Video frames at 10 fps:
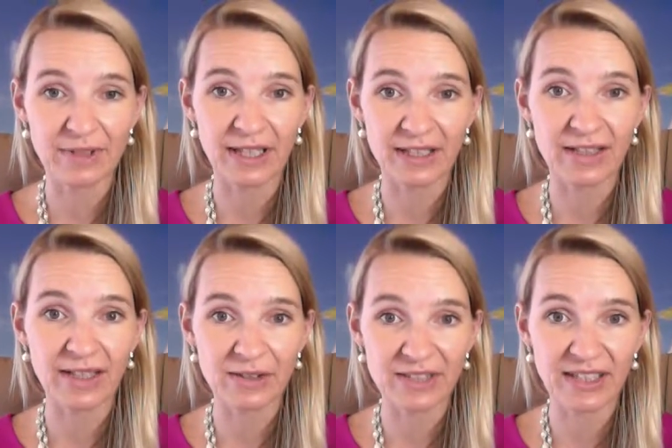And it
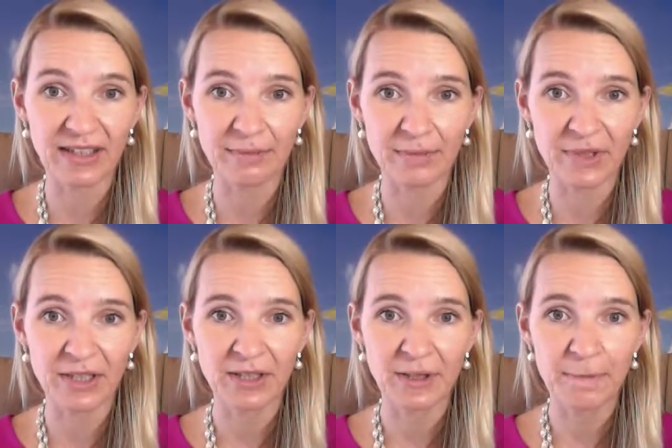allows him
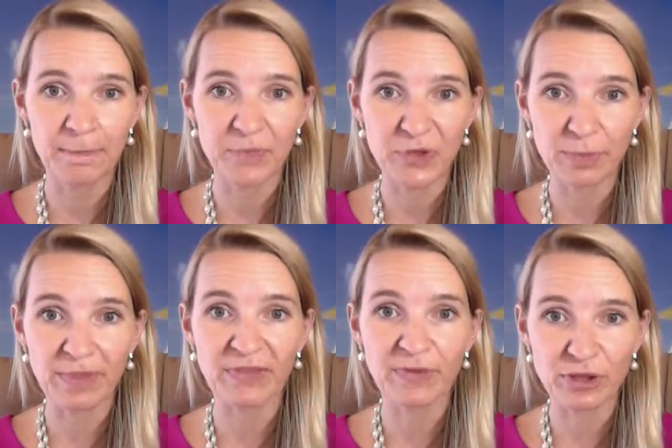to be
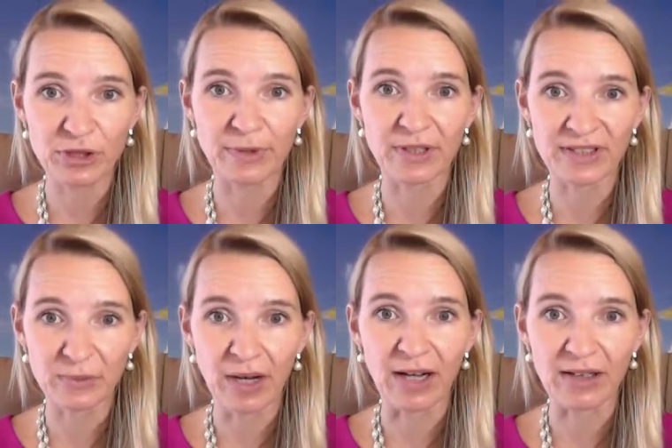vulnerable as
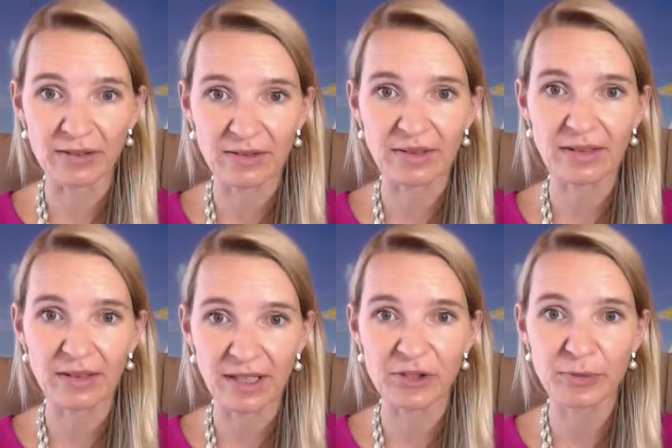well
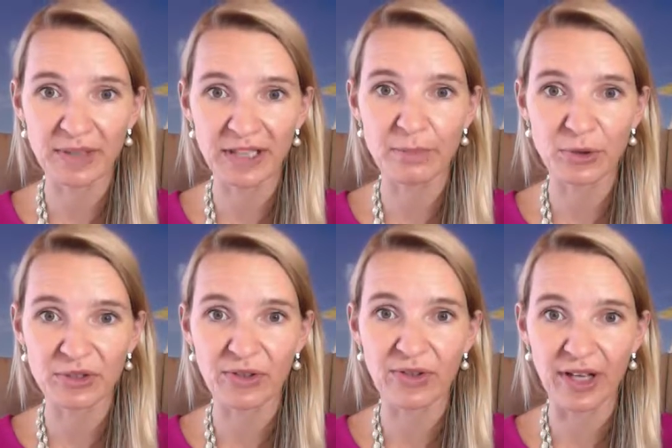and to be the most
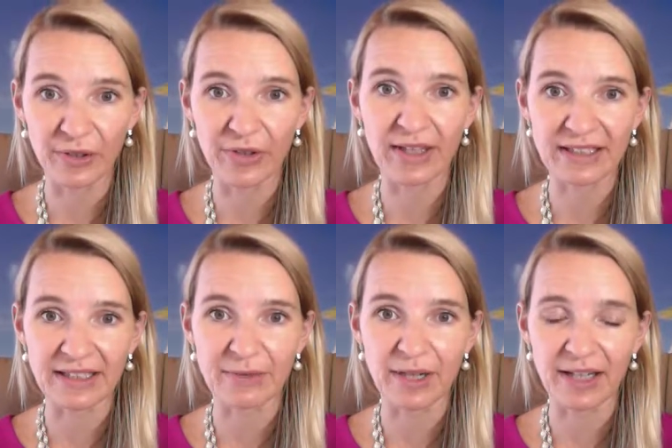authentic,
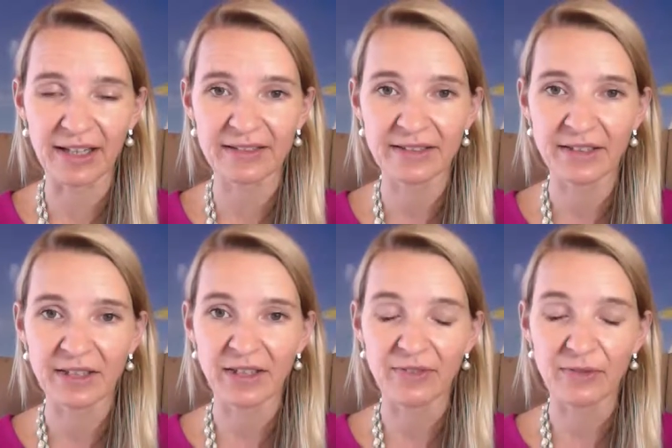right?
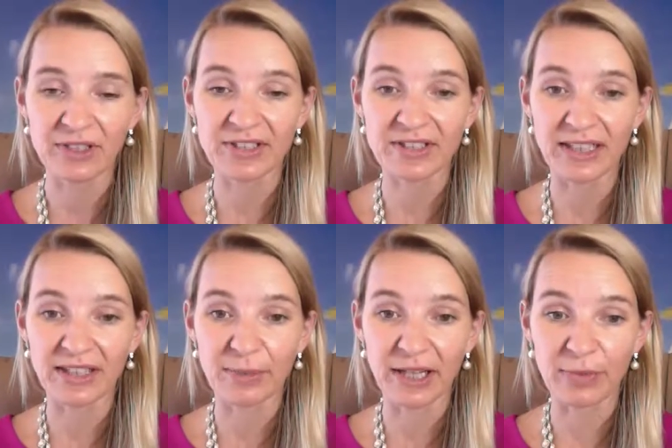Versus the
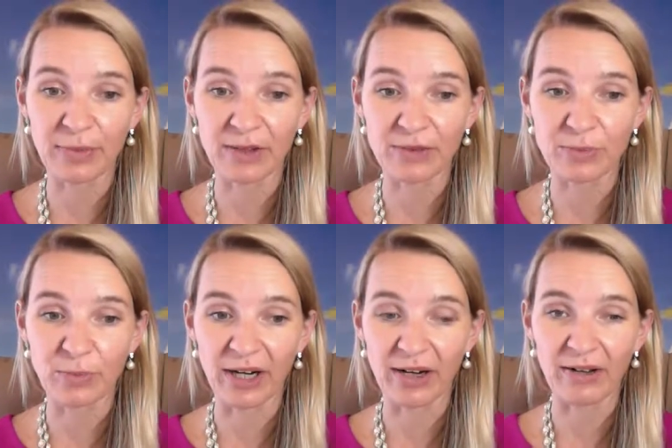other way around
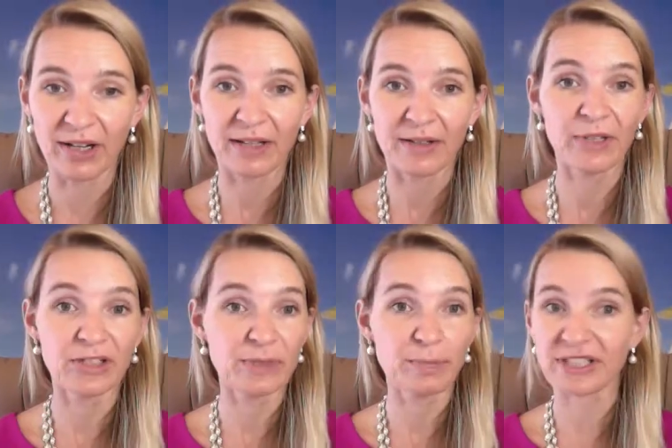where we're
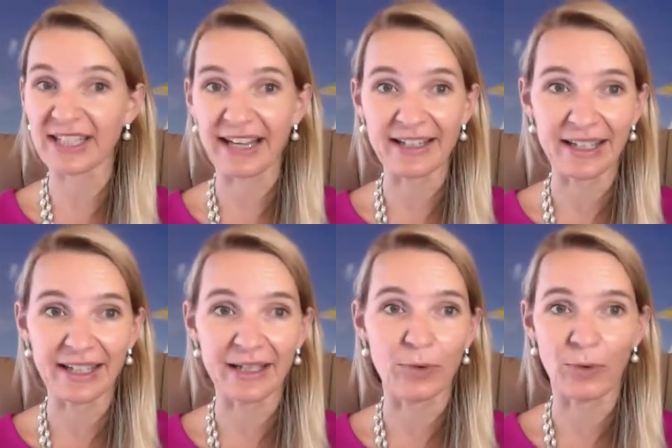just
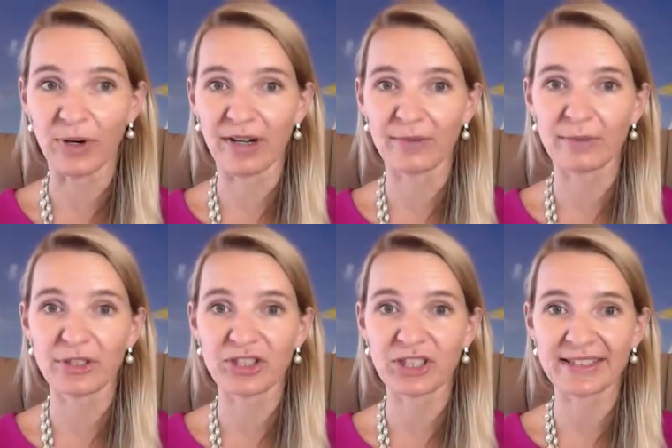pretending, or we
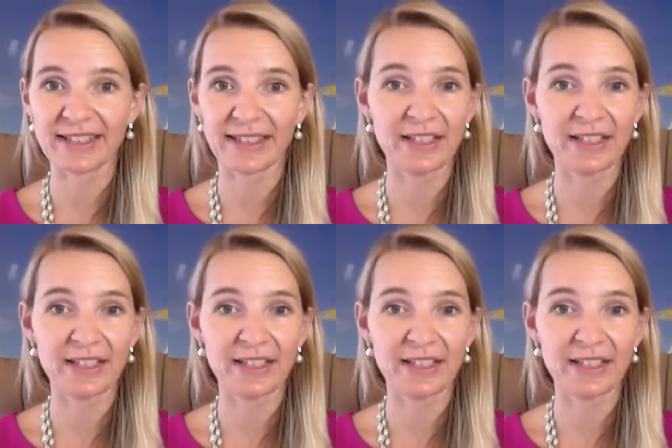just, you